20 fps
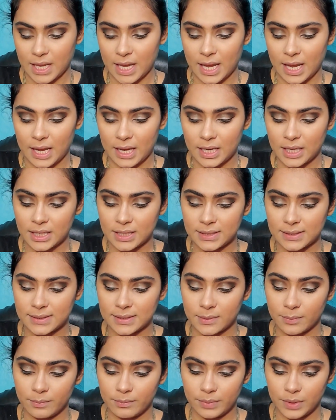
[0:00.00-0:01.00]
And it's
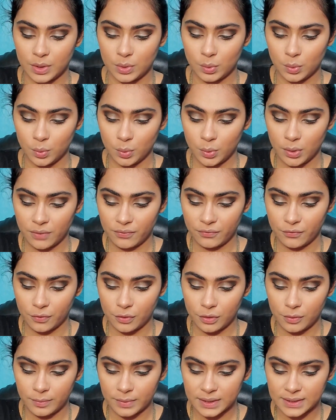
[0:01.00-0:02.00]
a beautiful
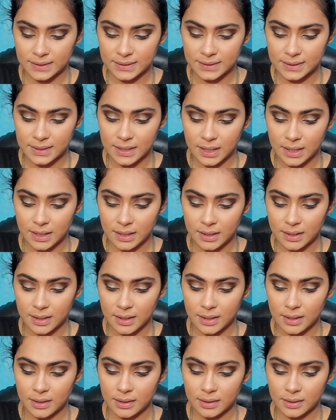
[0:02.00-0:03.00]

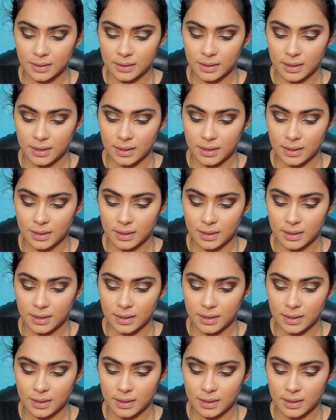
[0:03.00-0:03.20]
mascara